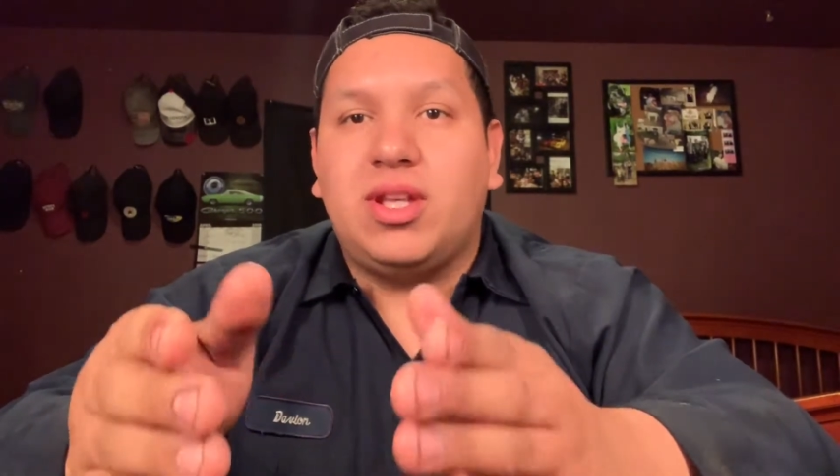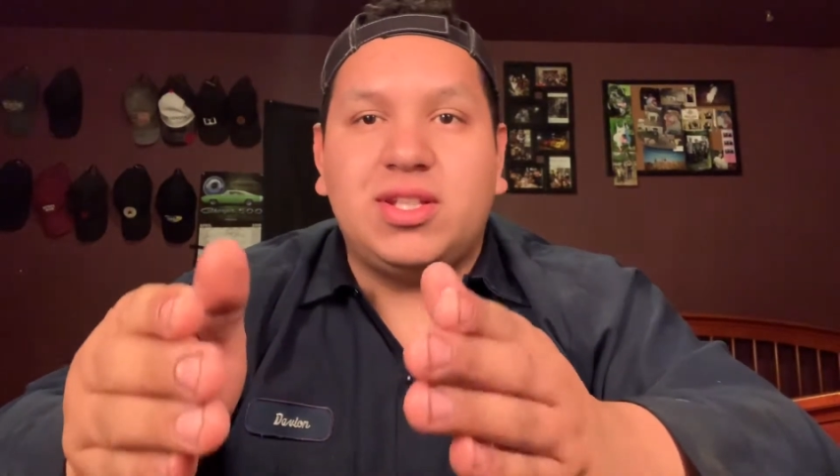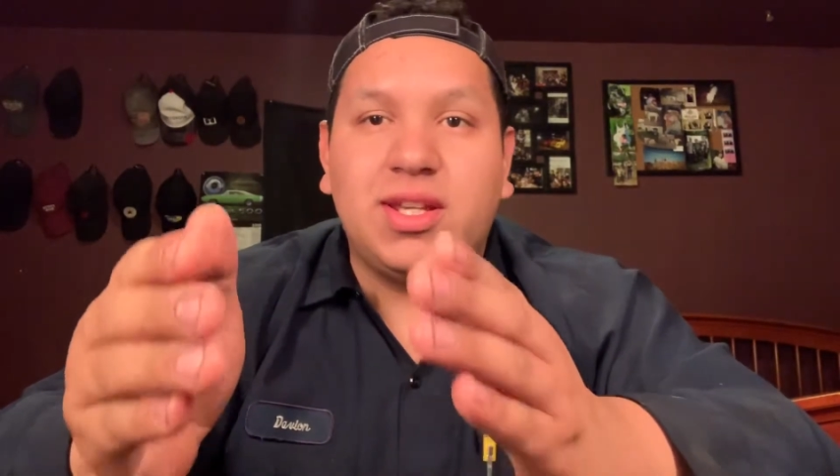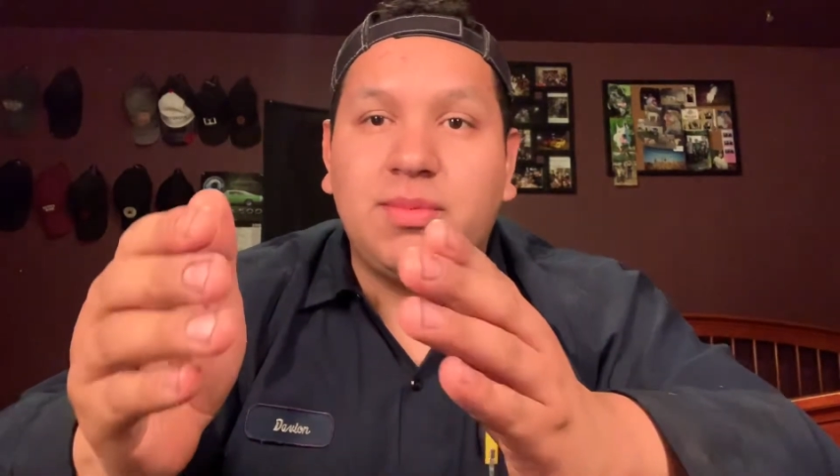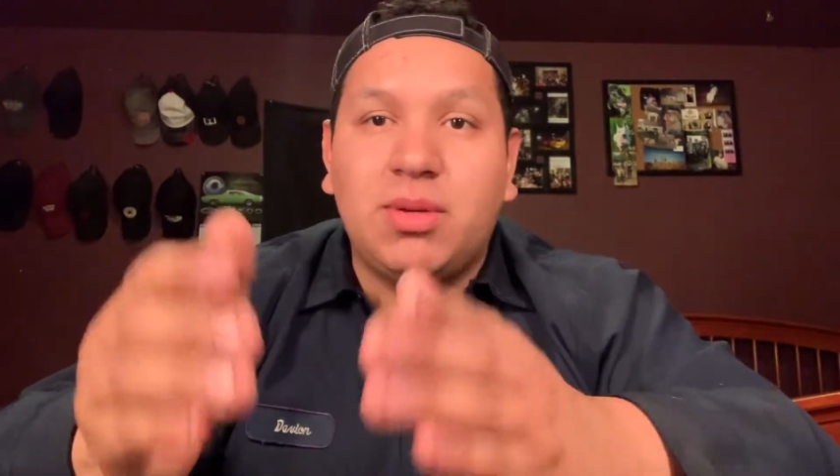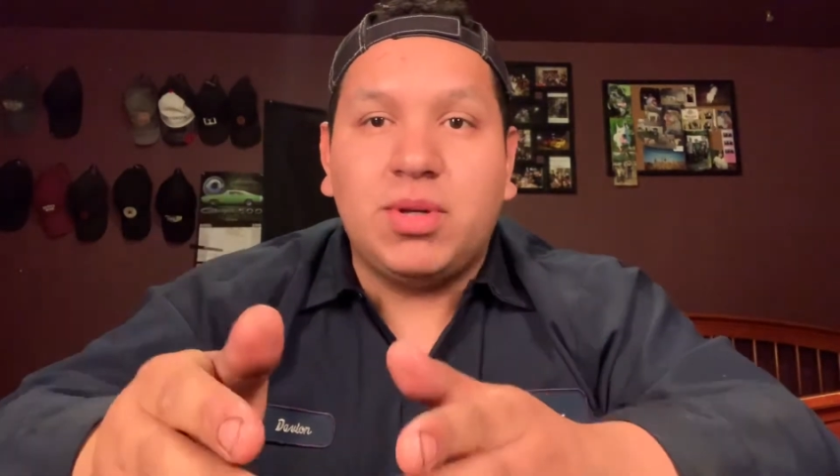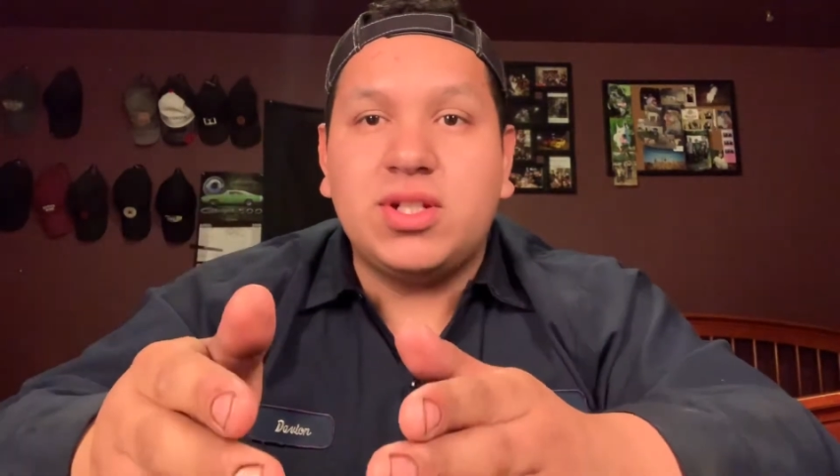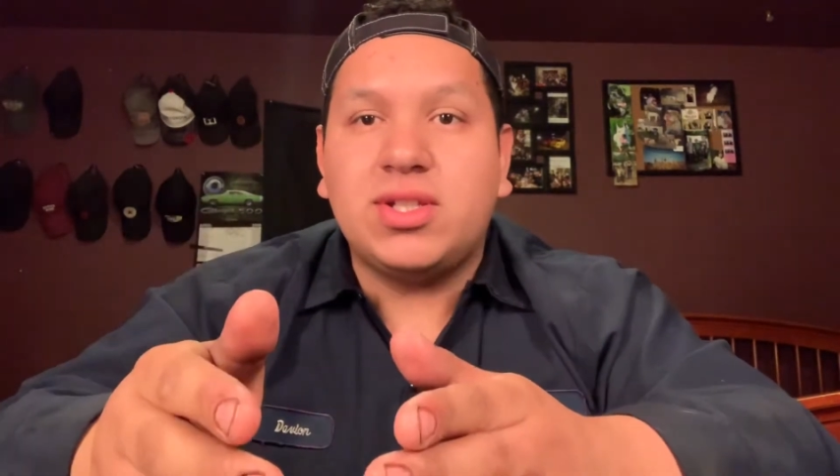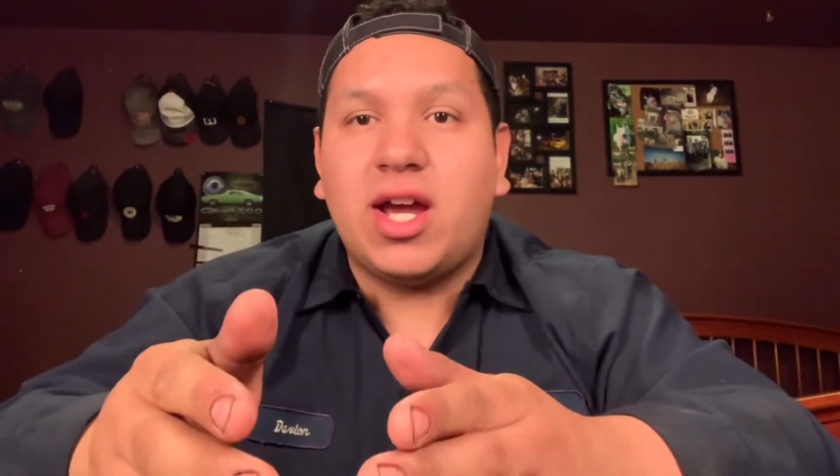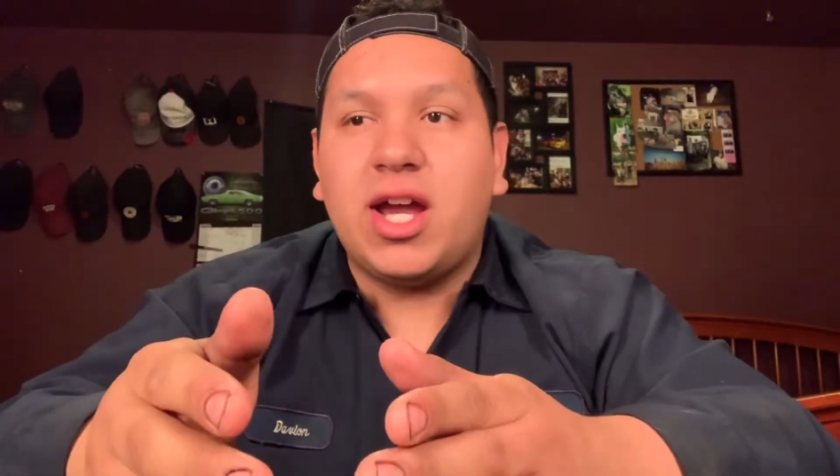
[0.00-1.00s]
they save me a bunch
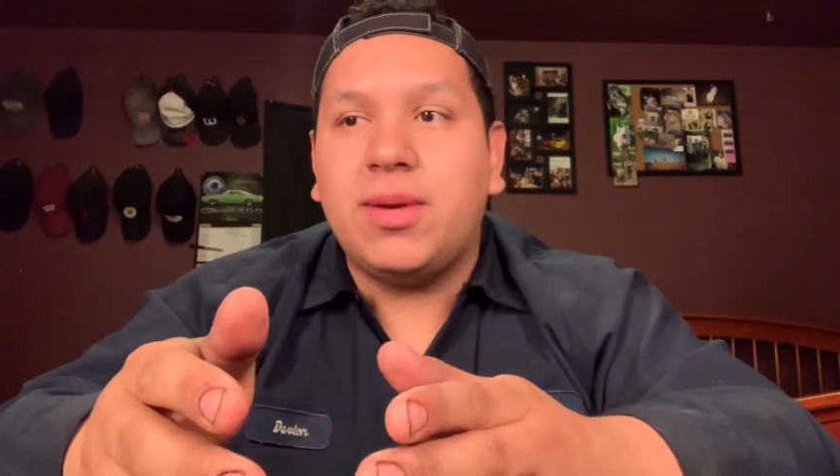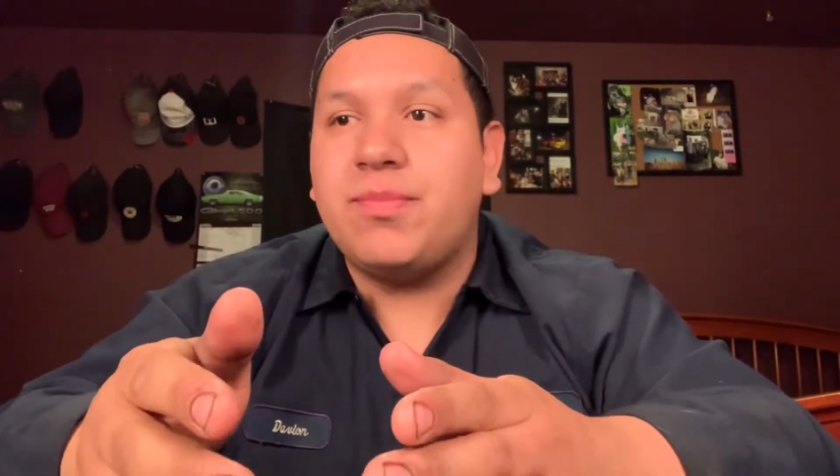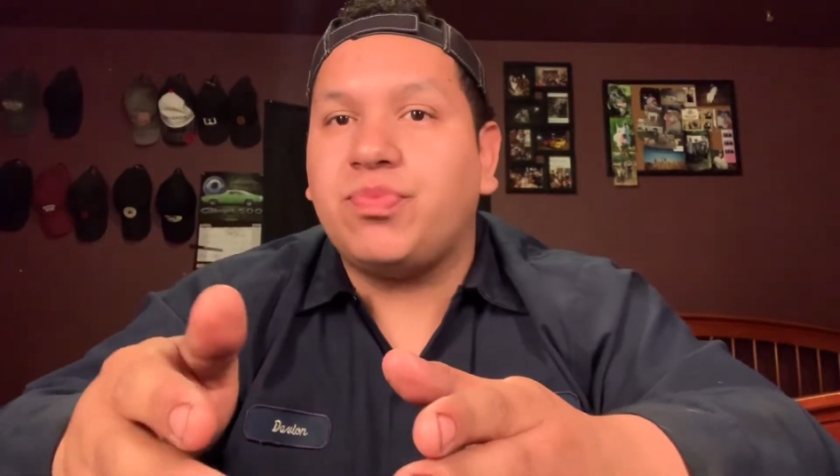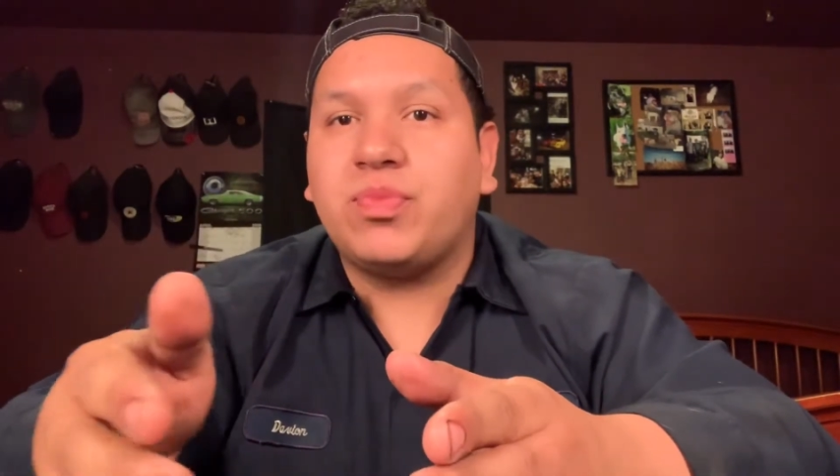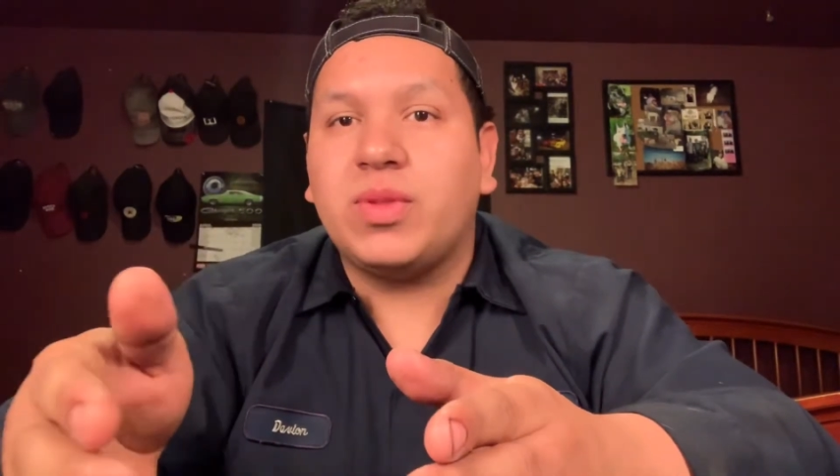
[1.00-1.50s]
of time.